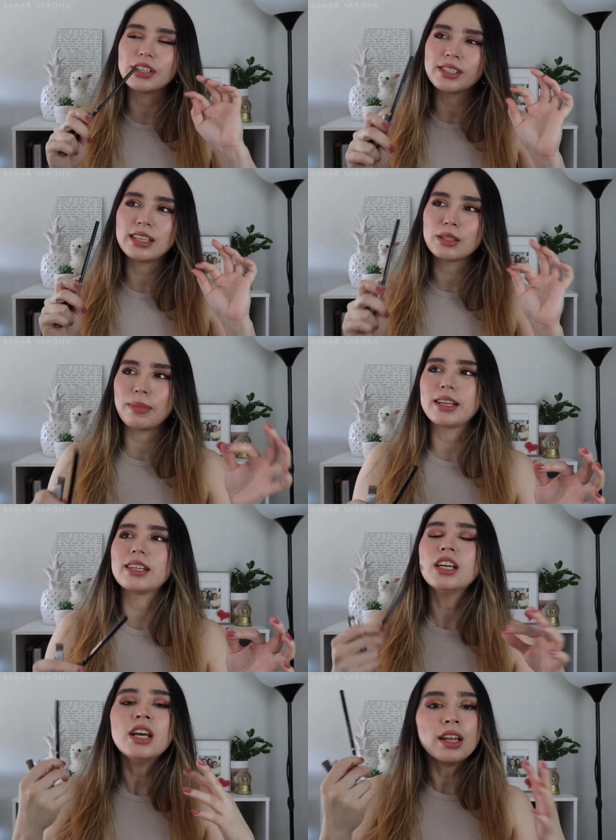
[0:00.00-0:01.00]
isn't as
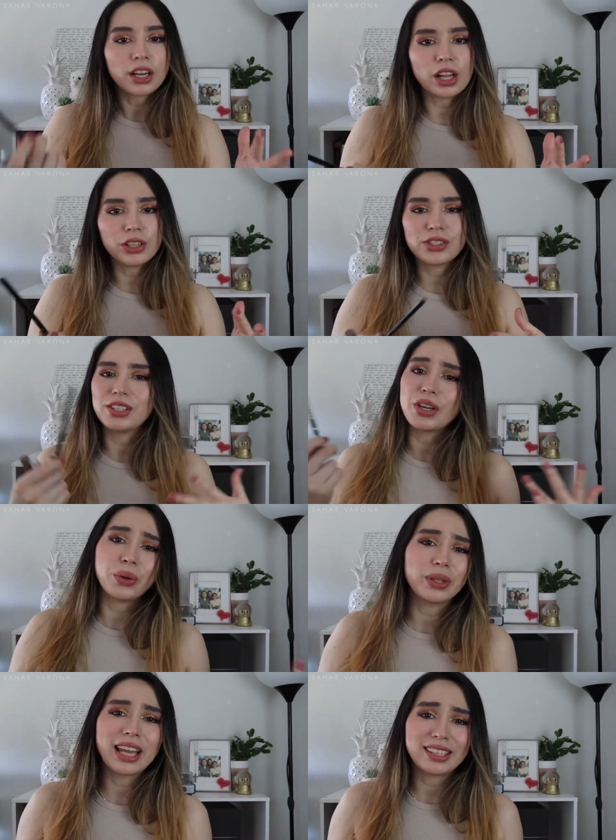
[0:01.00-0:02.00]
many colors and you can
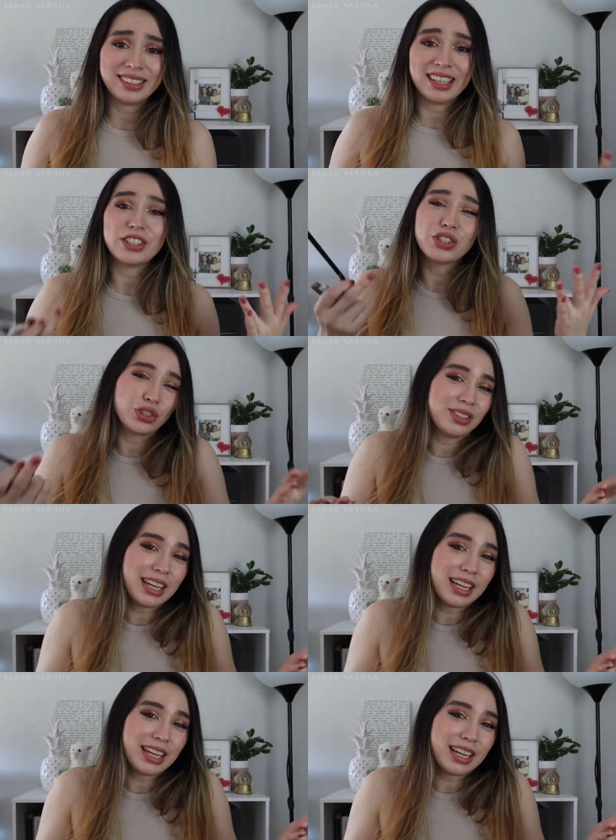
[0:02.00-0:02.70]
only get in a certain